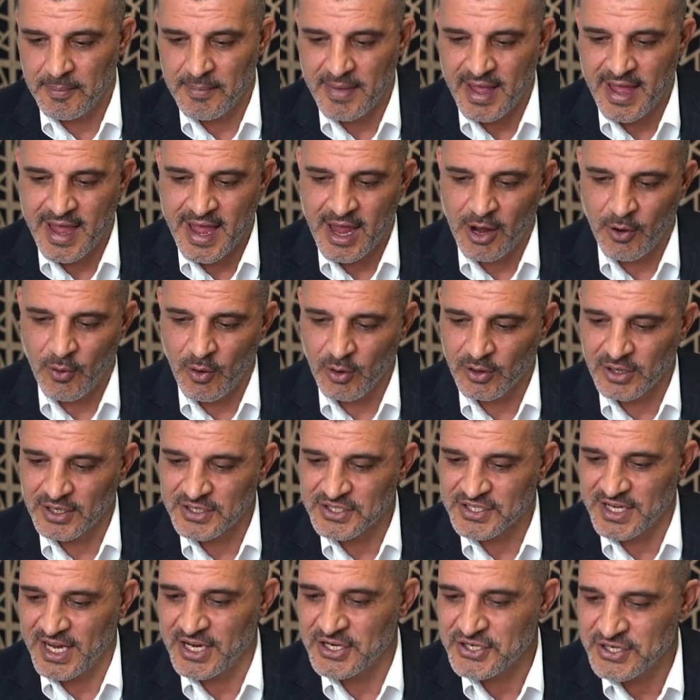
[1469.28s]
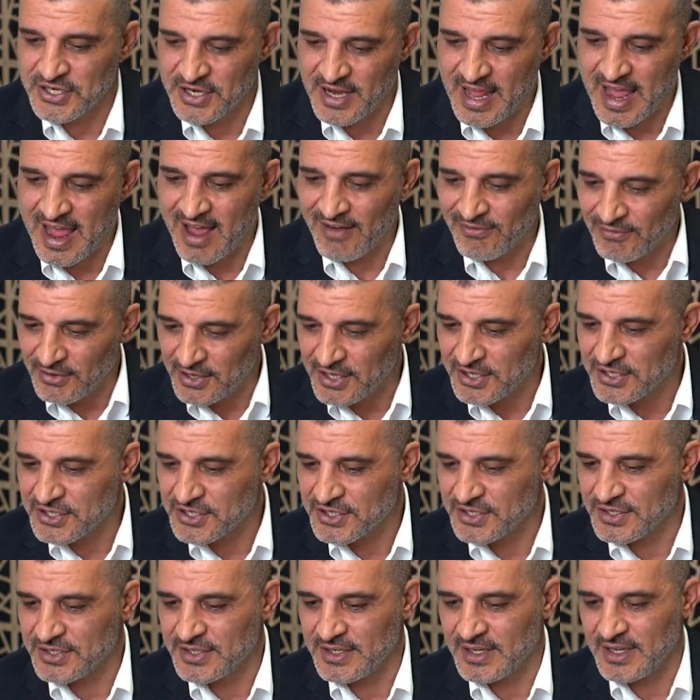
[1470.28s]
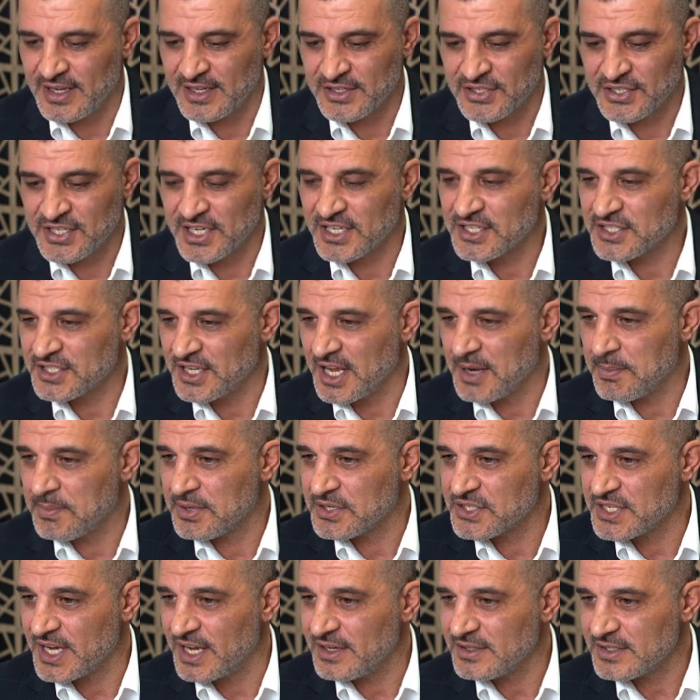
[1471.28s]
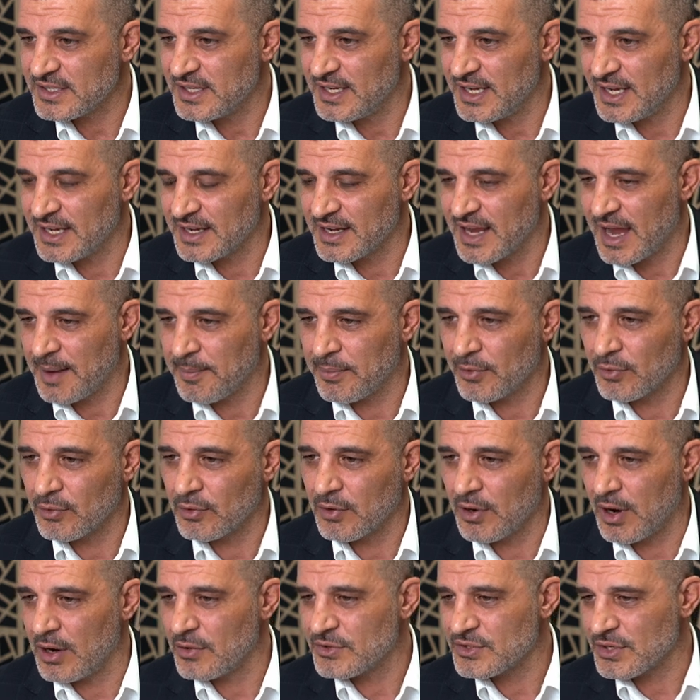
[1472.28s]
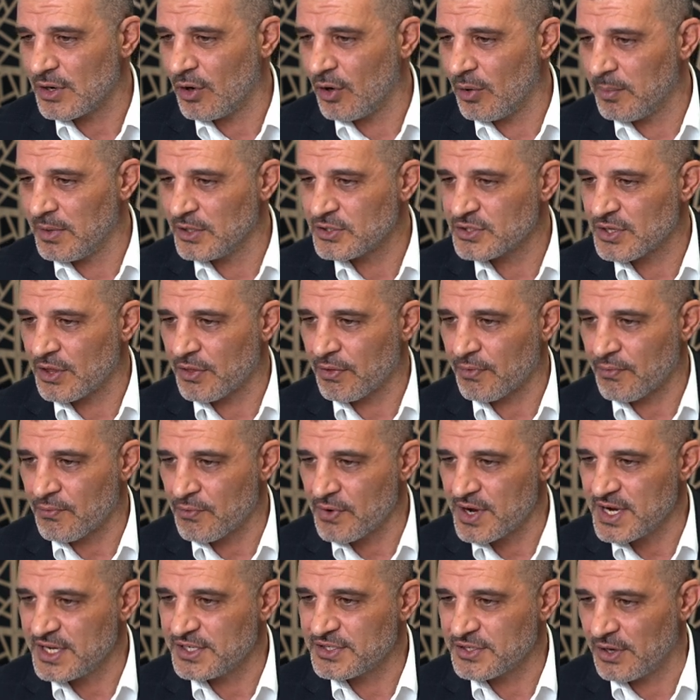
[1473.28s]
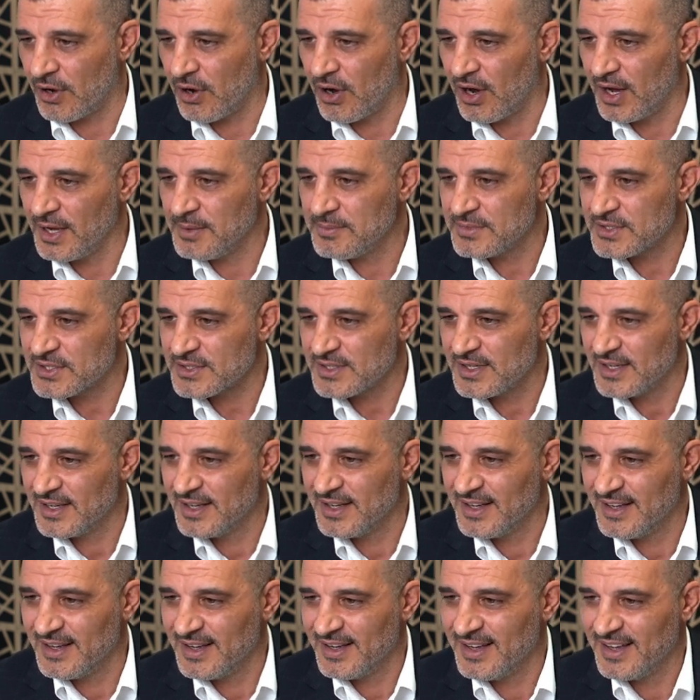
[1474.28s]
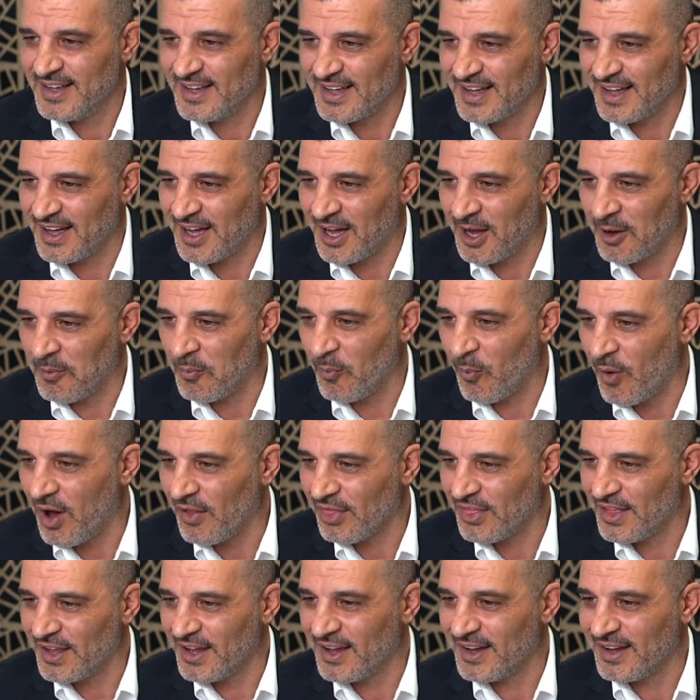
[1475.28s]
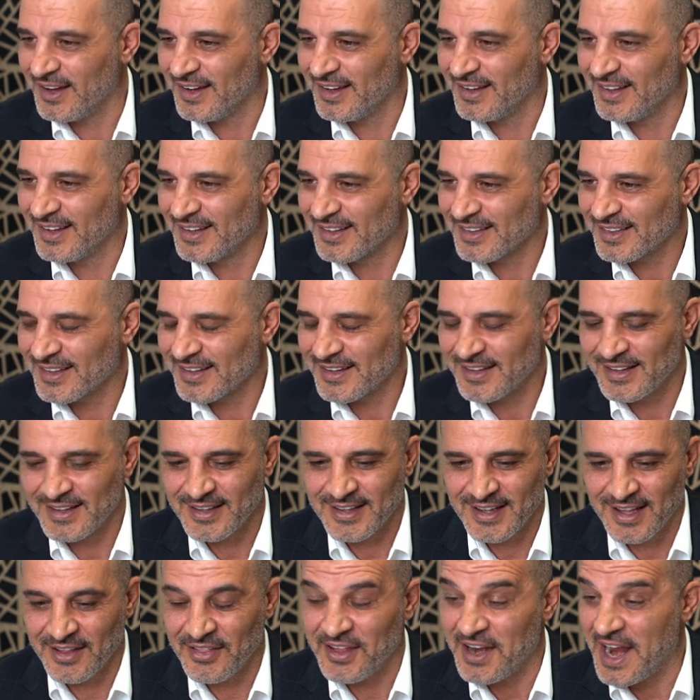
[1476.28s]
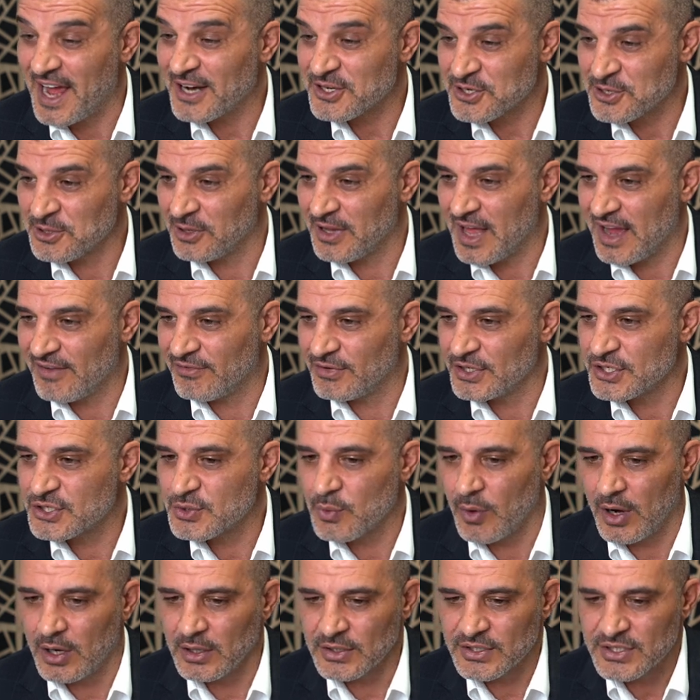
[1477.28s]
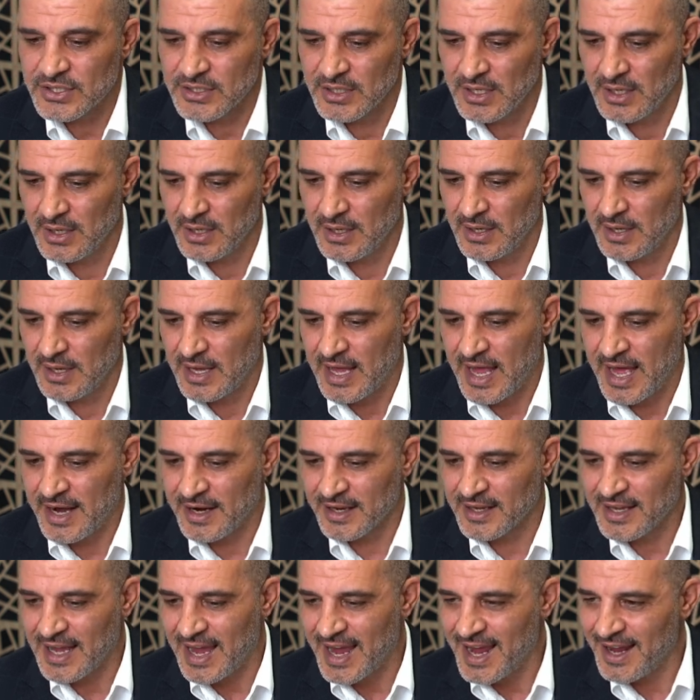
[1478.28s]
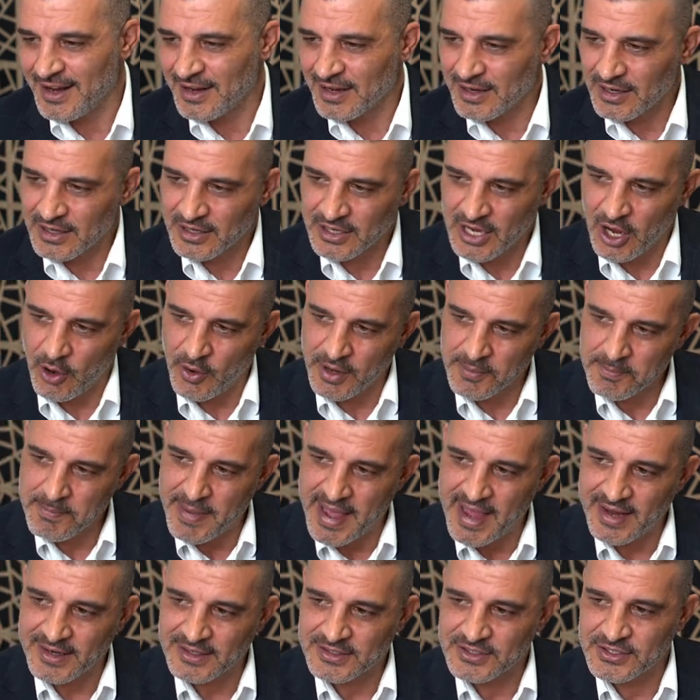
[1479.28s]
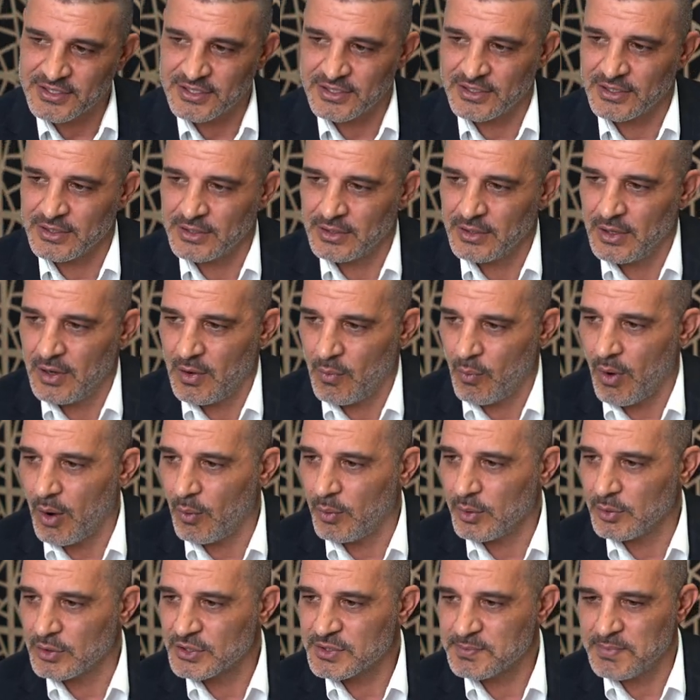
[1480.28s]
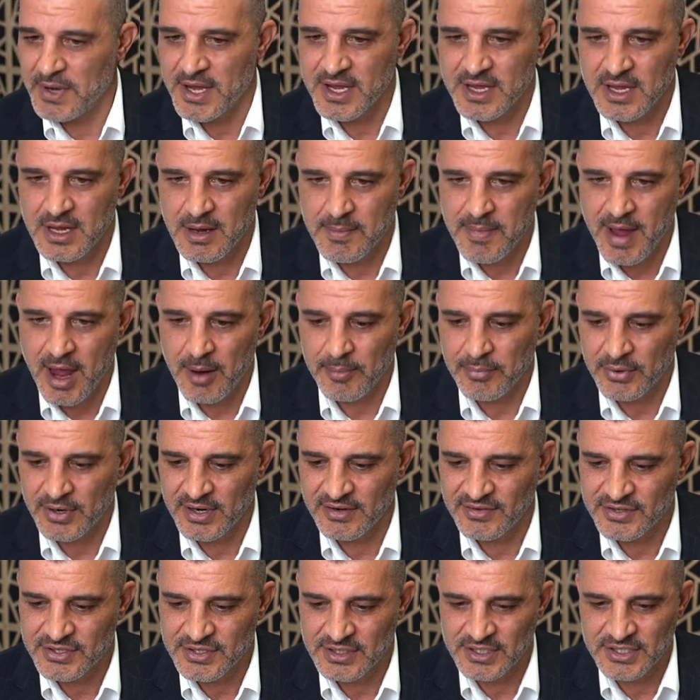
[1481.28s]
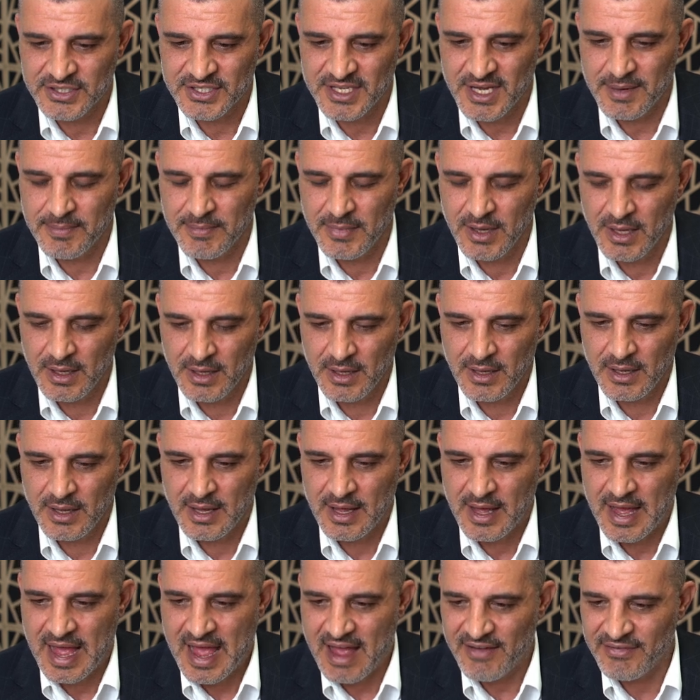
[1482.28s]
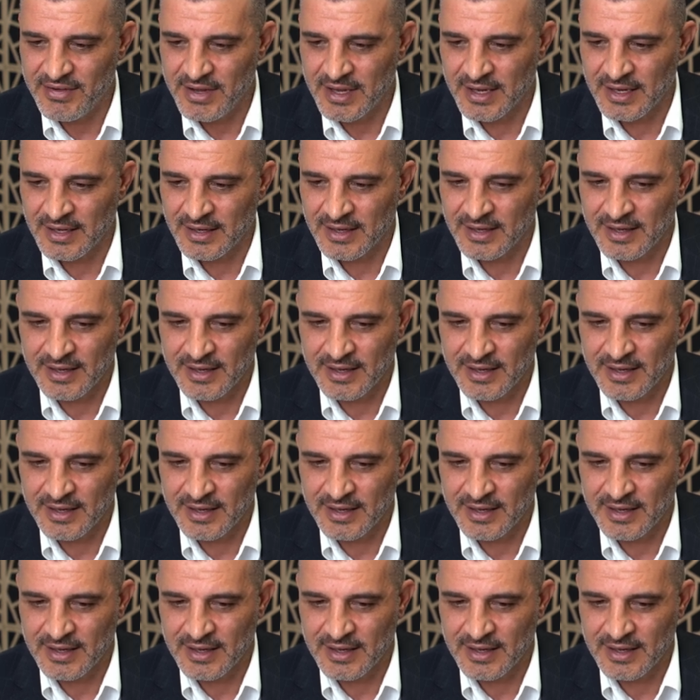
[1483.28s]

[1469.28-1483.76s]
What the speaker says: our organisation averaged 16% in capital growth, so almost 3 times what the national average was. And again, going back to what we were speaking about previously, Tim, having